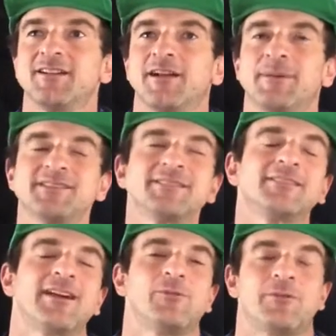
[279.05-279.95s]
Basically,
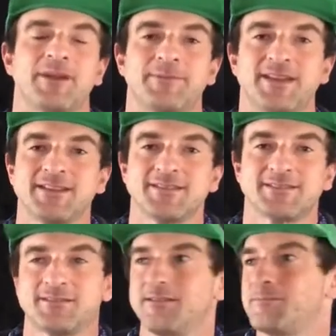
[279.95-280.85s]
I want my paintings
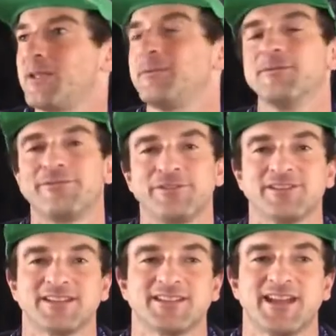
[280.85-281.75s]
to make people feel
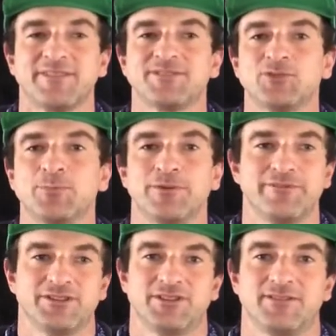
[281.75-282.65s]
like they have supervision.